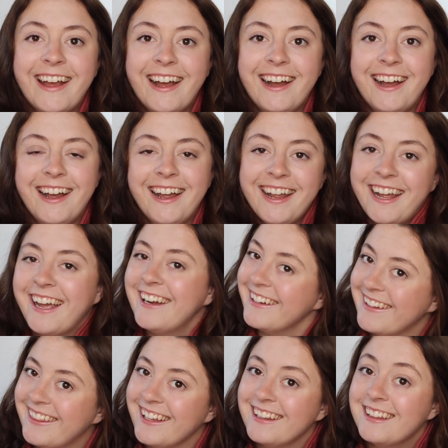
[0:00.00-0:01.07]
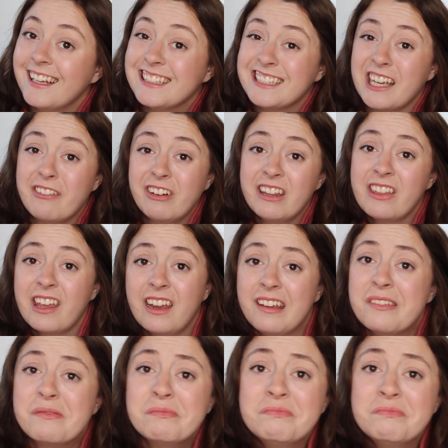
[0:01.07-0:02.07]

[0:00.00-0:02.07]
I think that's everything.